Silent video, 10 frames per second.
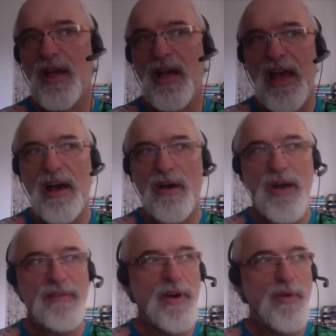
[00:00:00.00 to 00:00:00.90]

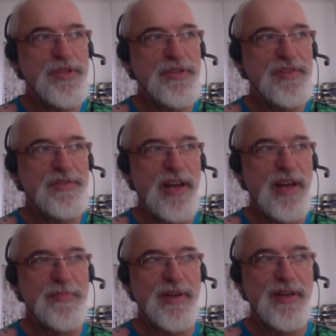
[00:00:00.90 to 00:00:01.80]
How would you
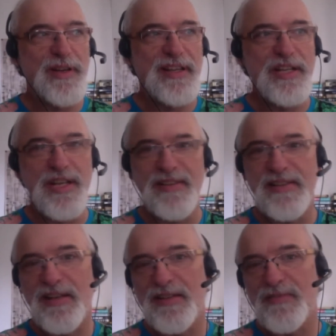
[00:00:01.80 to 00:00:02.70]
describe
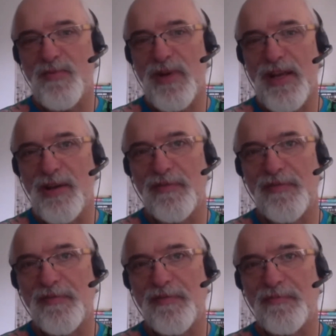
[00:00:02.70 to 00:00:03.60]
Kristianstad's way of
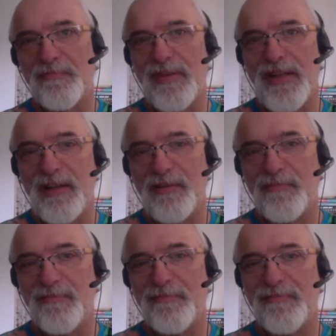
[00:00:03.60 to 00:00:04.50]

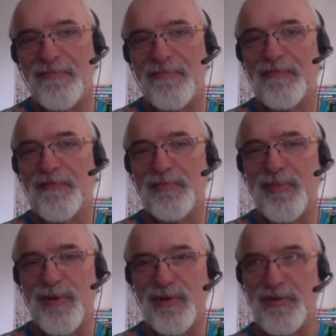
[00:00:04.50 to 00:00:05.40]
playing
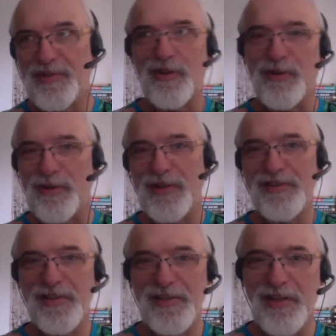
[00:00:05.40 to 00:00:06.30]
football or soccer, as
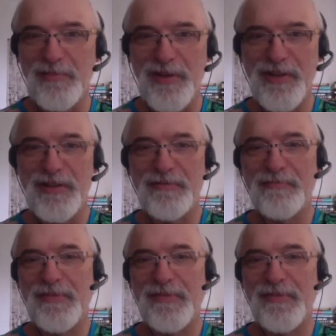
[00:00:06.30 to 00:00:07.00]
they say in America?